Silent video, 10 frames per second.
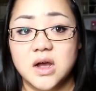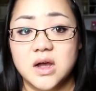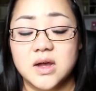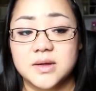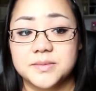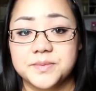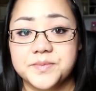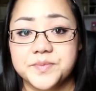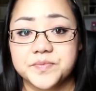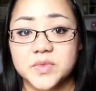up
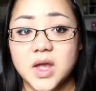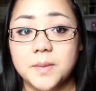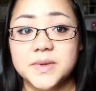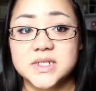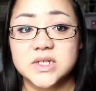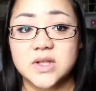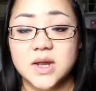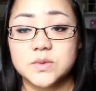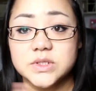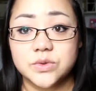until
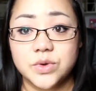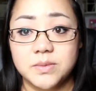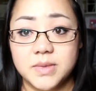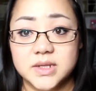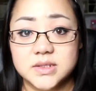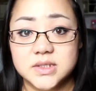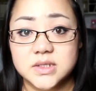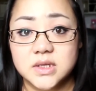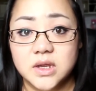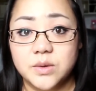I was 3 months
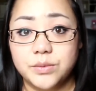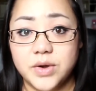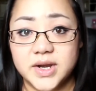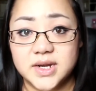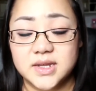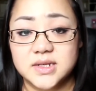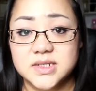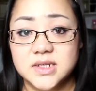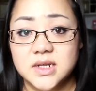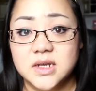
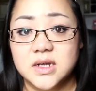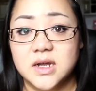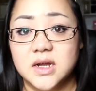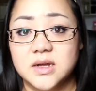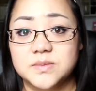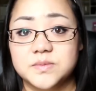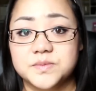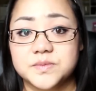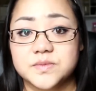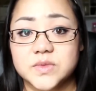pregnant,
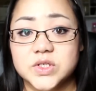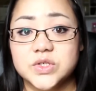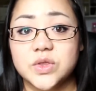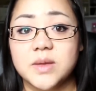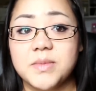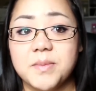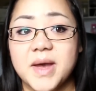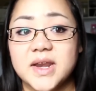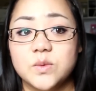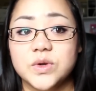so that my
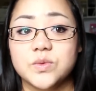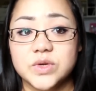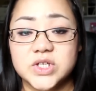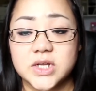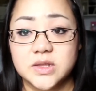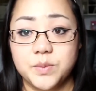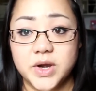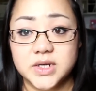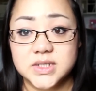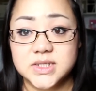body wouldn't reject the
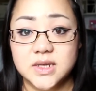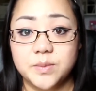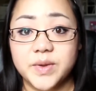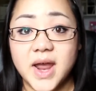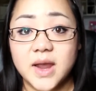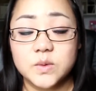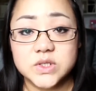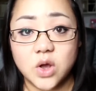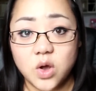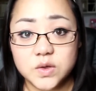pregnancy. But I
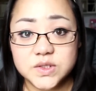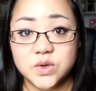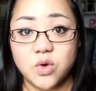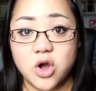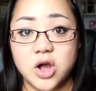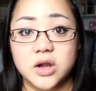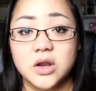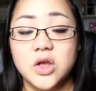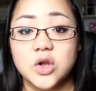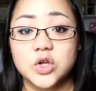was also
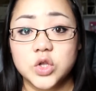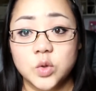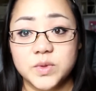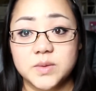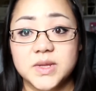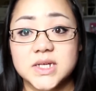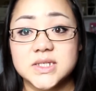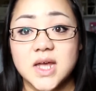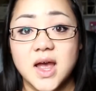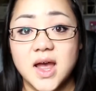on Clomid
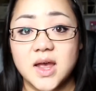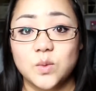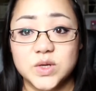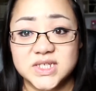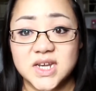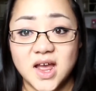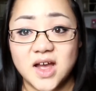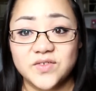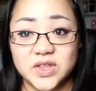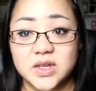because I wasn't
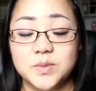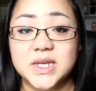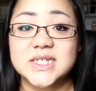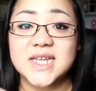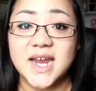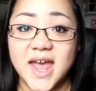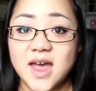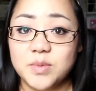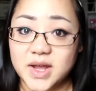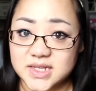ovulating. Because I
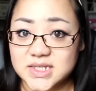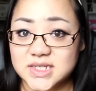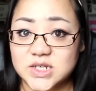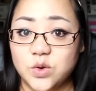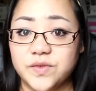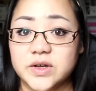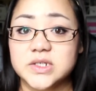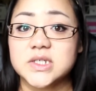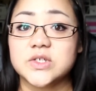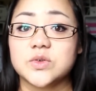had polycystic
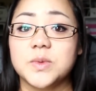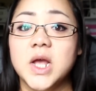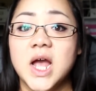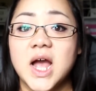ovarian syndrome,